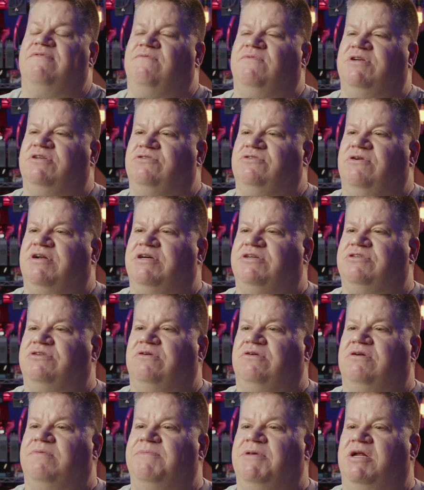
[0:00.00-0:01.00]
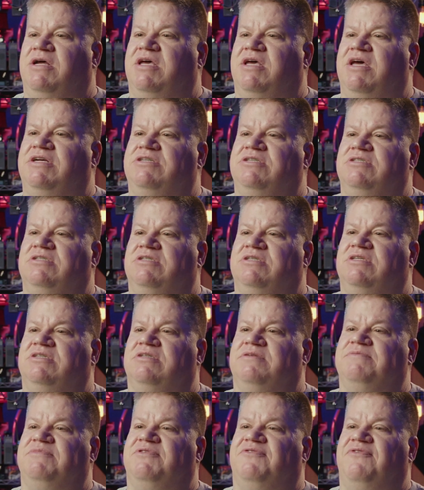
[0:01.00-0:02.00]
even when traditional communication
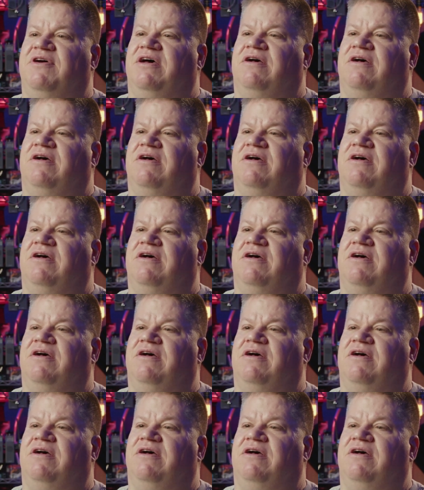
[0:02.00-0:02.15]
systems